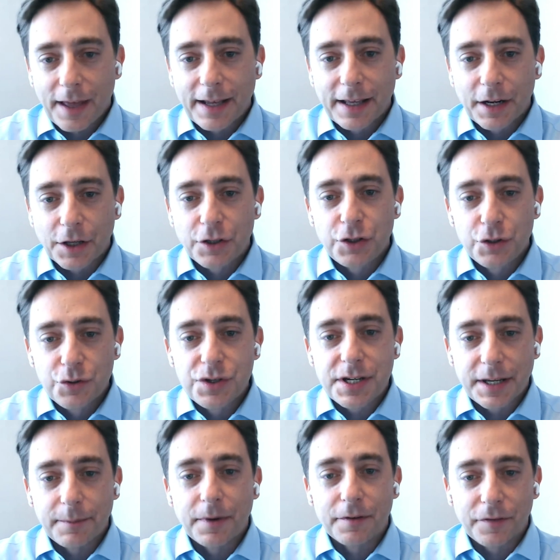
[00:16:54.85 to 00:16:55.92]
they can accuse
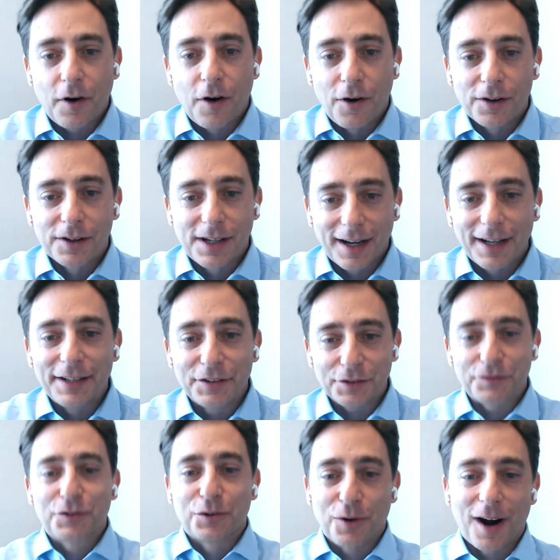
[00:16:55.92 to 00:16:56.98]
him of all kinds
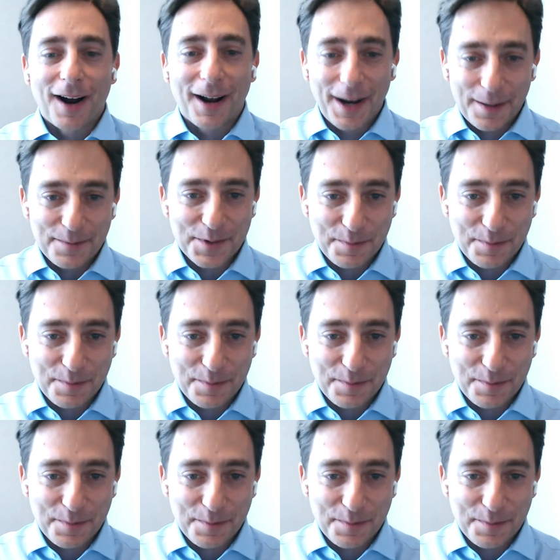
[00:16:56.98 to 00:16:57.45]
of crimes,